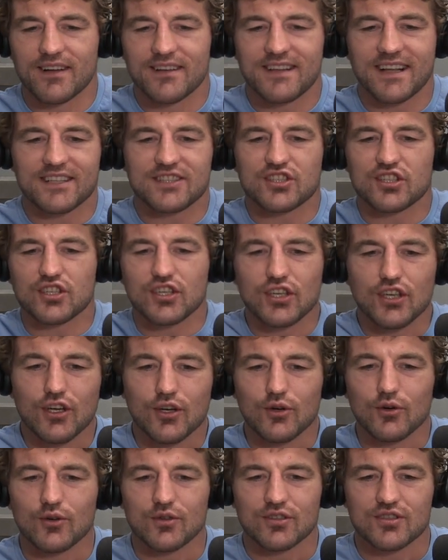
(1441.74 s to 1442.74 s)
that's
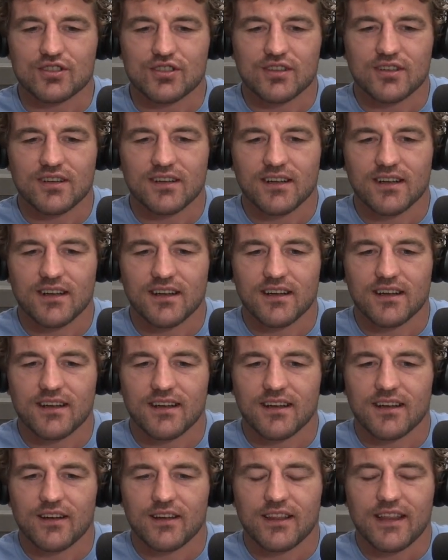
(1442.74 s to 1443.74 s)
huge
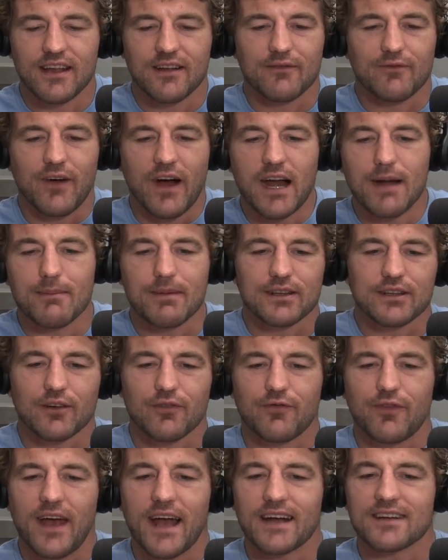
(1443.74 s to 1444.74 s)
the environmental
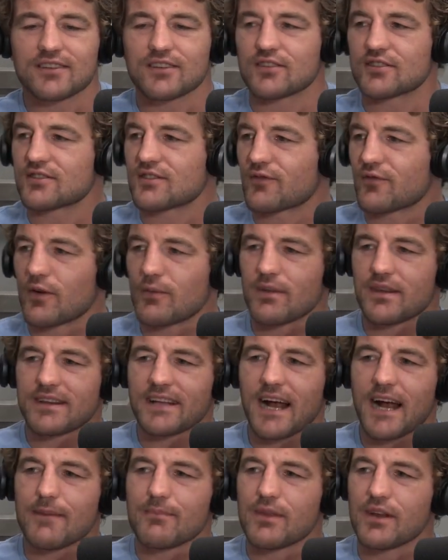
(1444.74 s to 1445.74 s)
factors from the
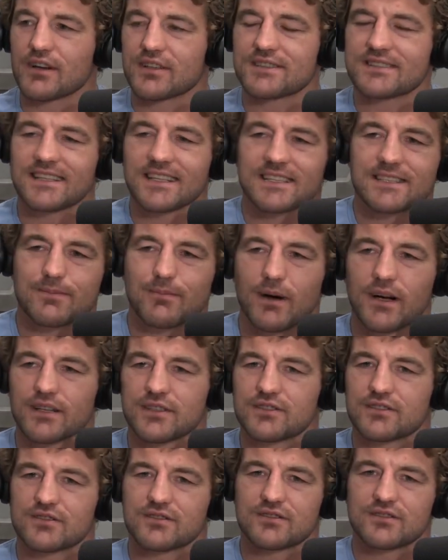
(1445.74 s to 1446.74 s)
time they're six
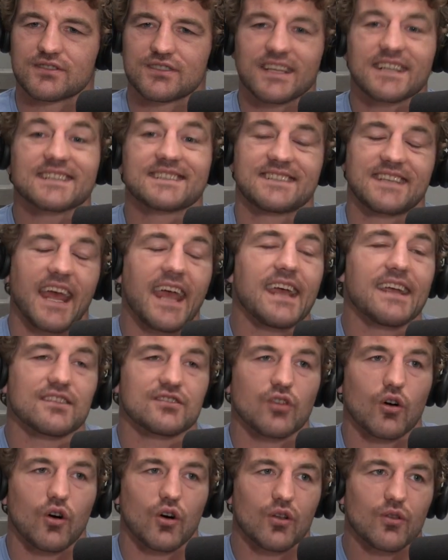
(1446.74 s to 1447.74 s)
months, six
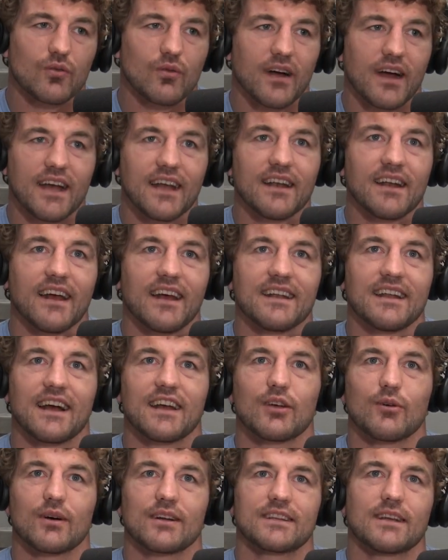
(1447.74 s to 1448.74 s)
days old, right? And now
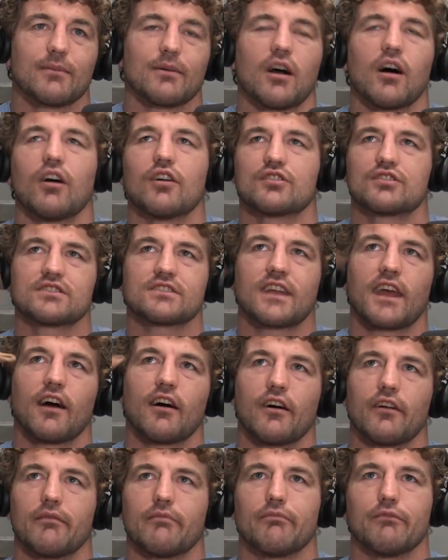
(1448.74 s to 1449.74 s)
you want to tell me, oh, it's just
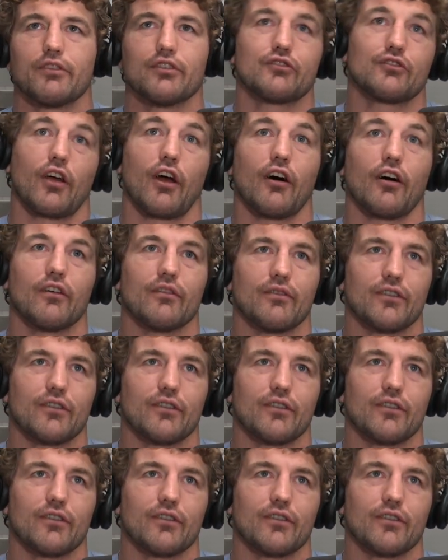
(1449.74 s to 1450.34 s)
talent. There's talent.